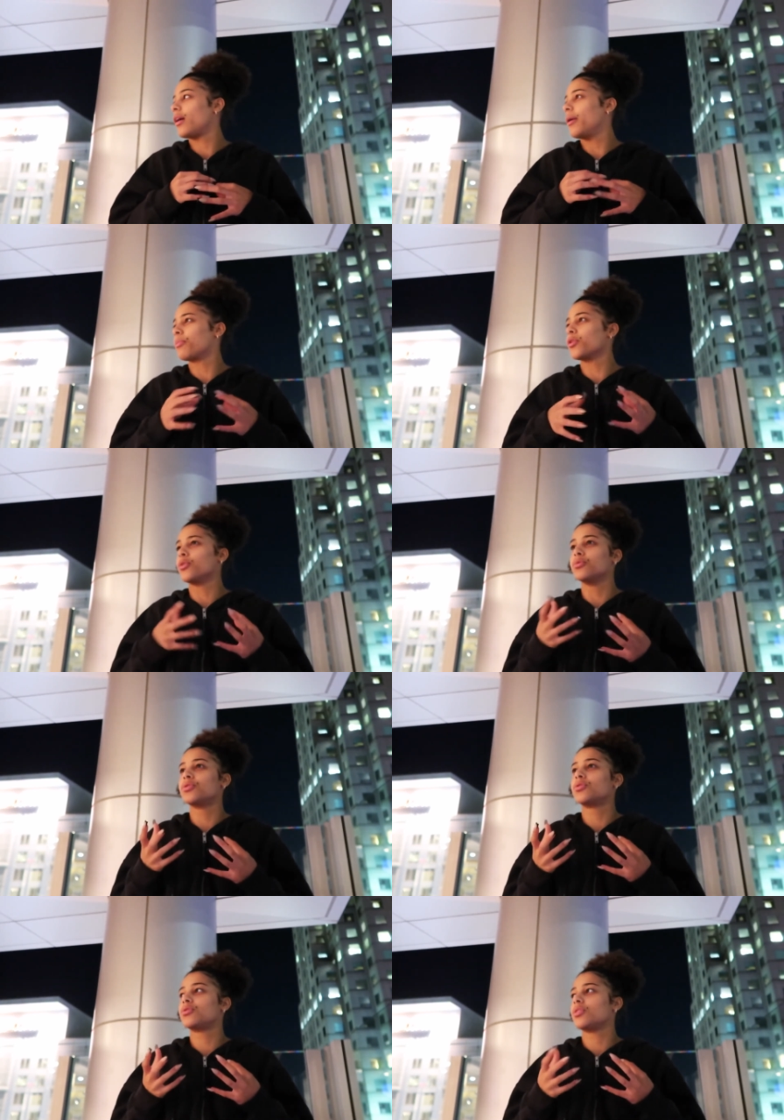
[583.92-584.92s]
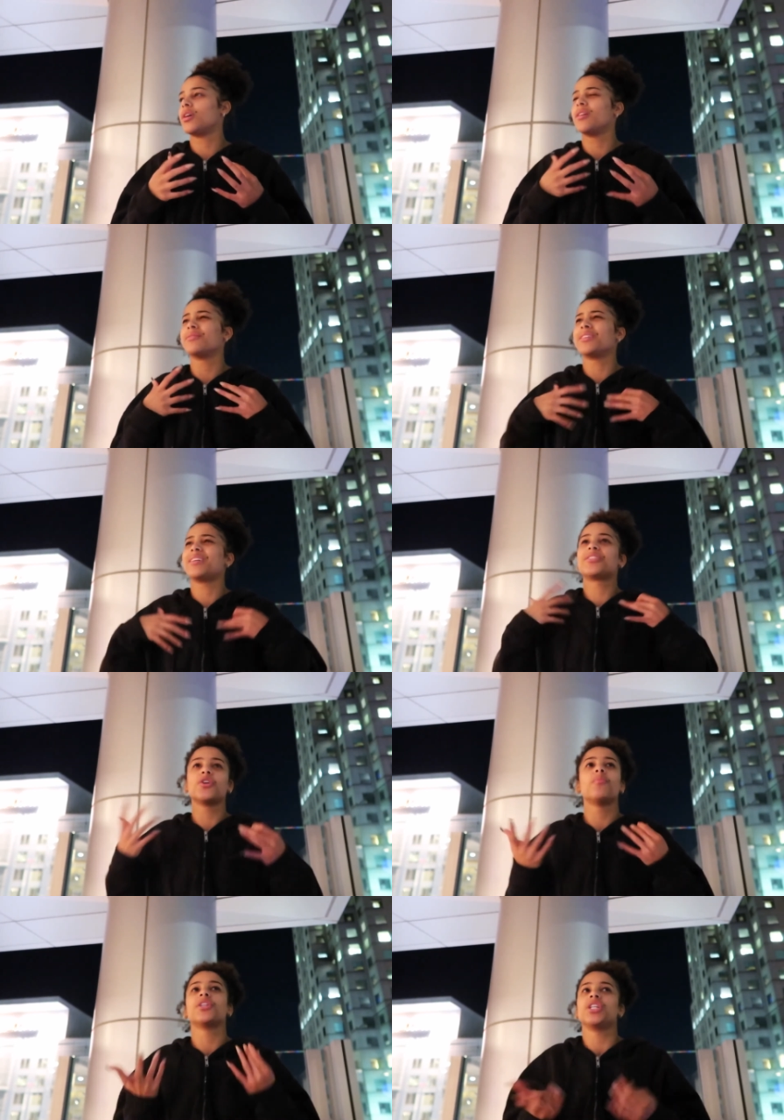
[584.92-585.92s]
and produce
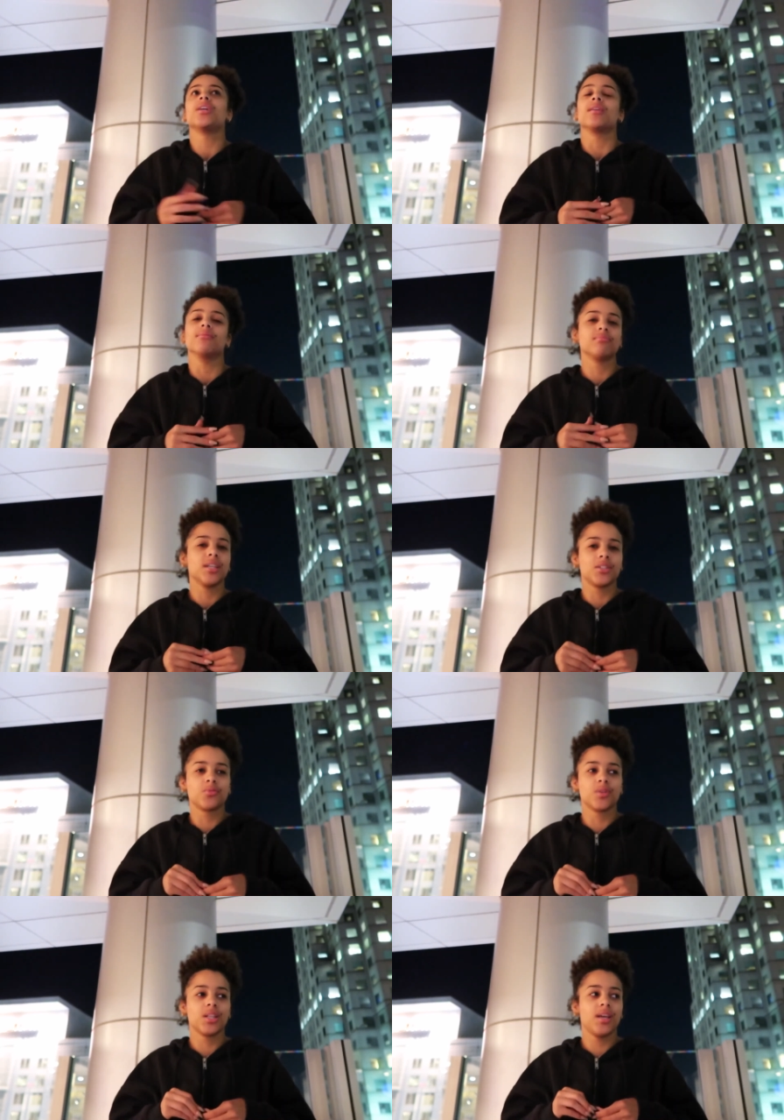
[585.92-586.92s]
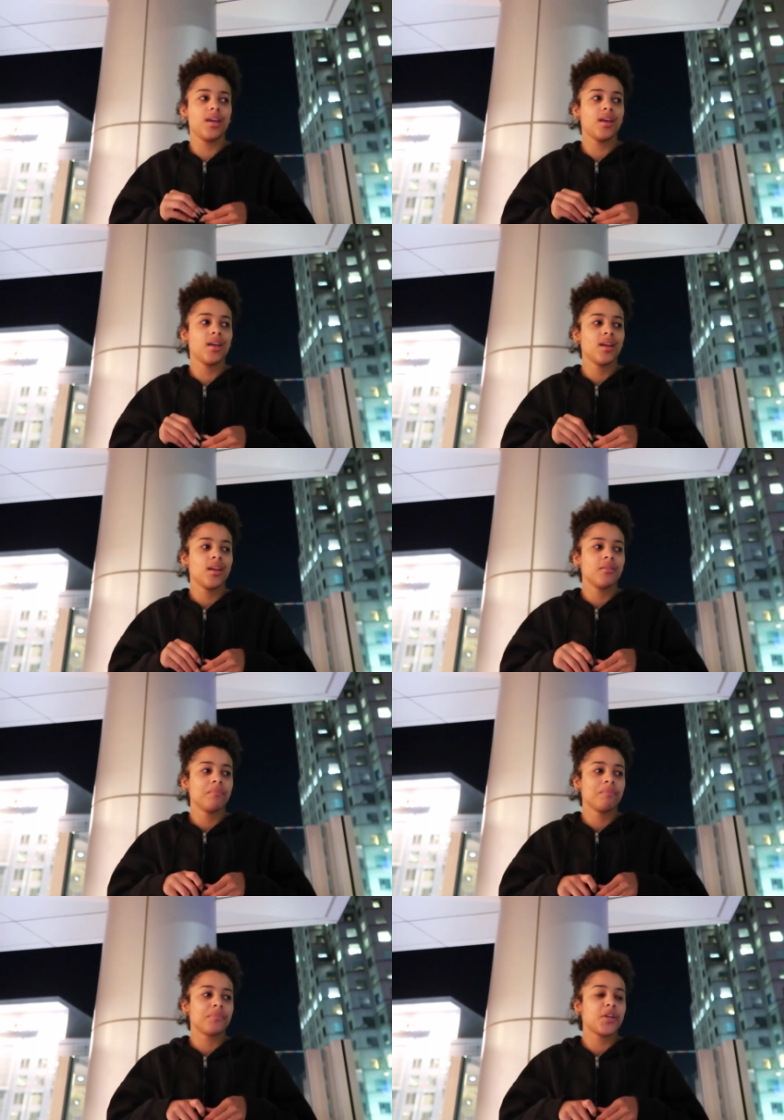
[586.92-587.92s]
so much here. It's really,
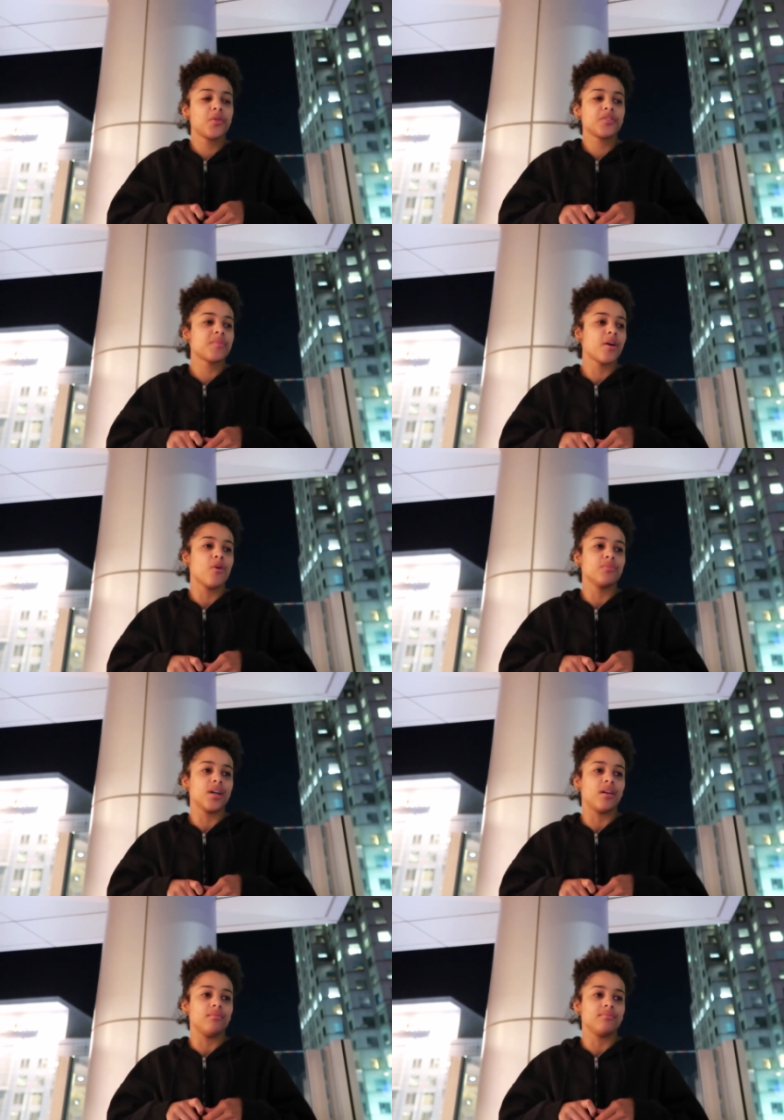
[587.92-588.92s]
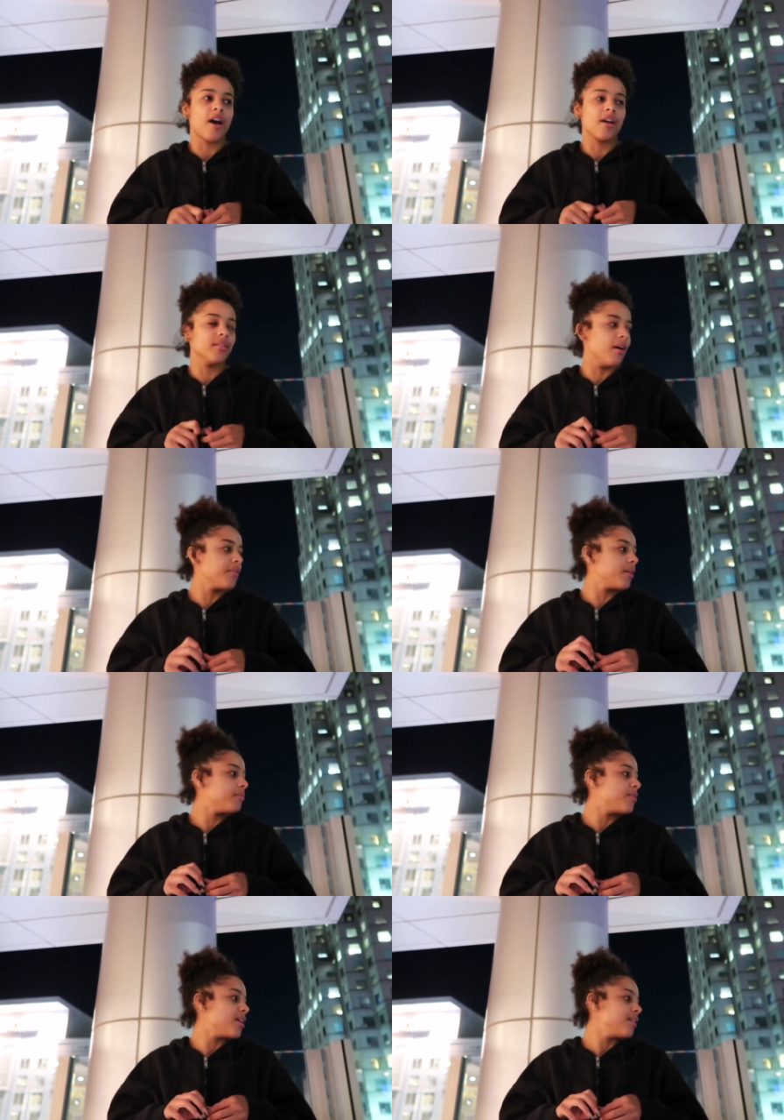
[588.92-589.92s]
you know, this is my hometown. I love
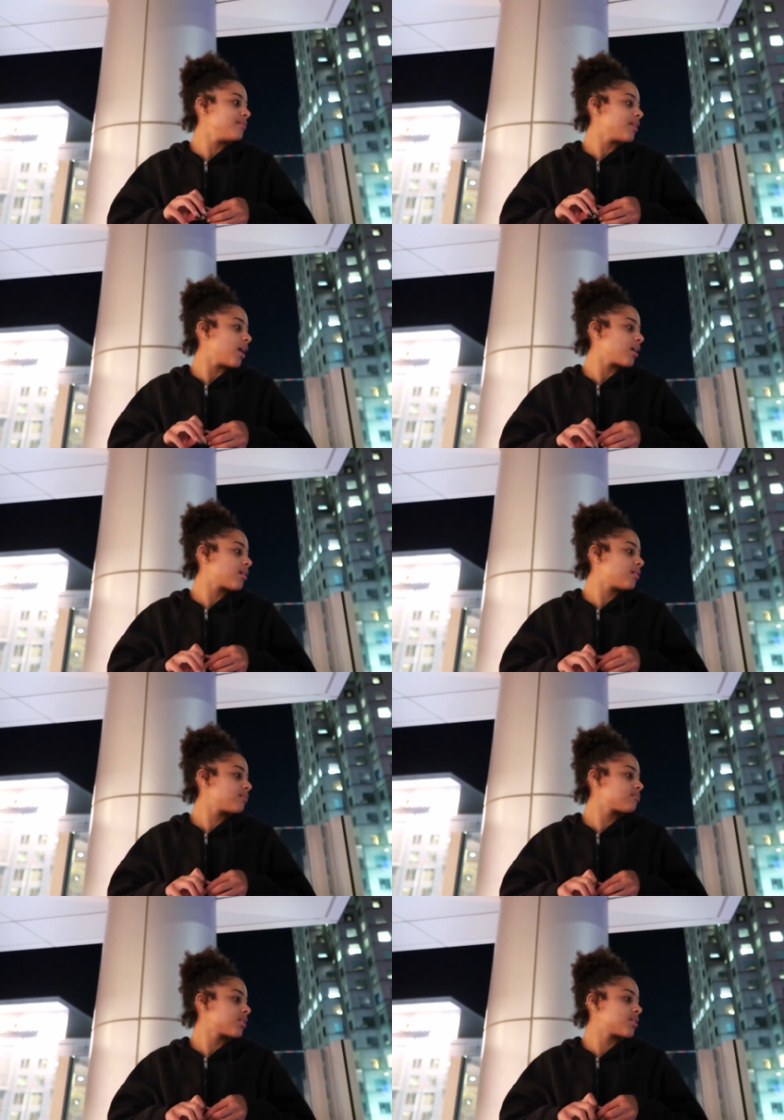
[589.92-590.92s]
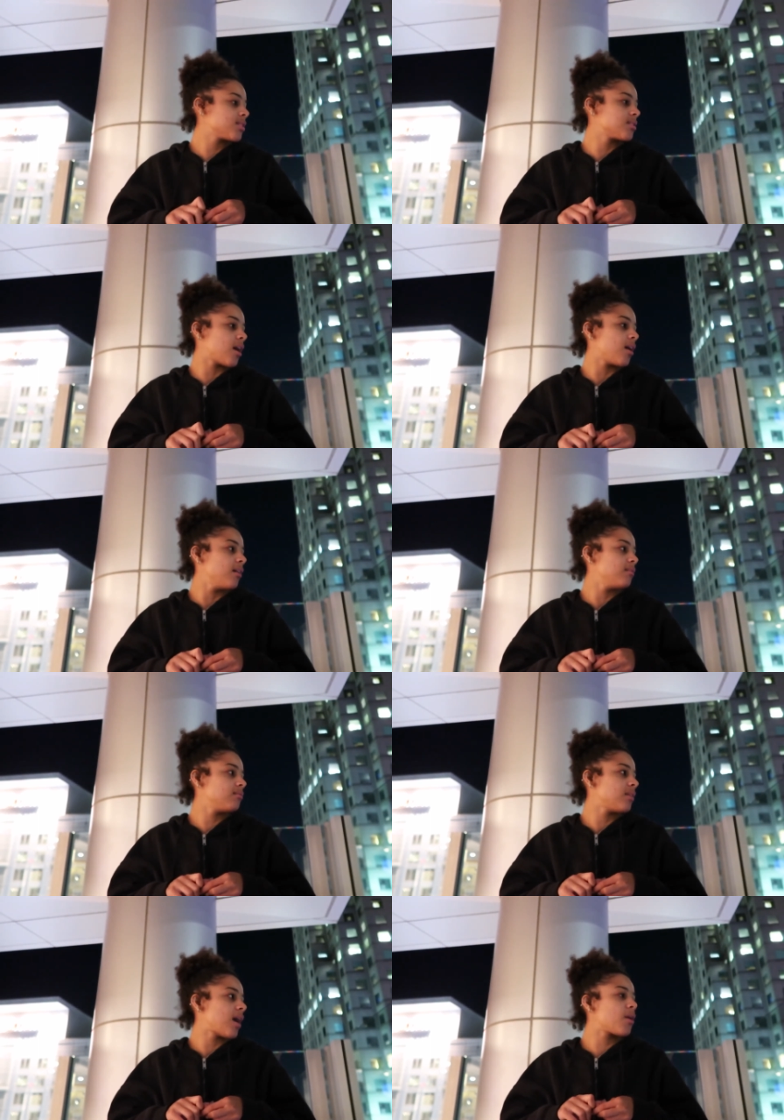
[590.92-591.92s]
it, but like, this is not,
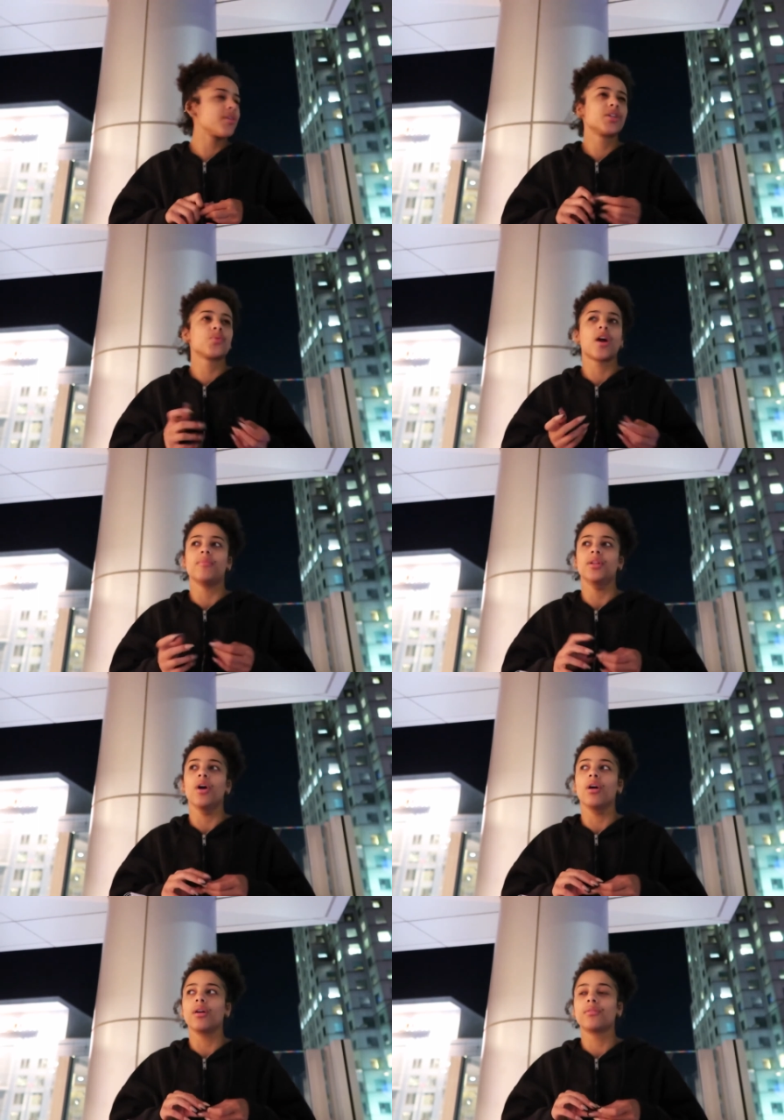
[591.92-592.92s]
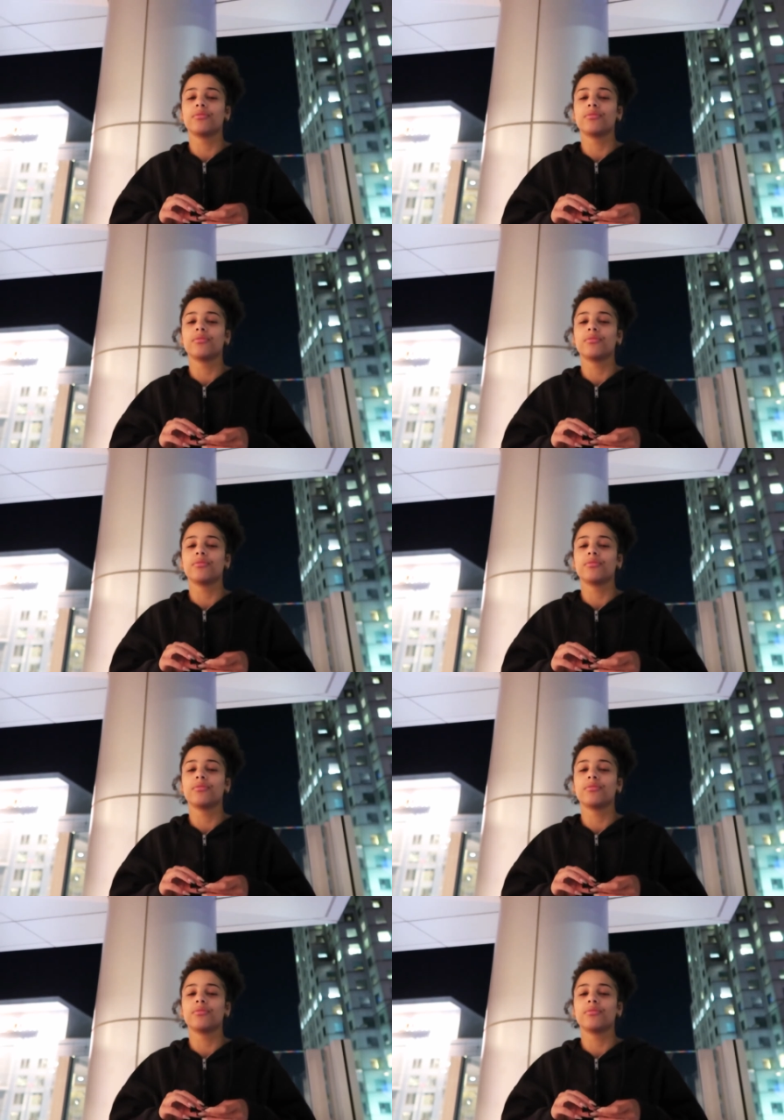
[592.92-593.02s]
I don't think it's where I belong,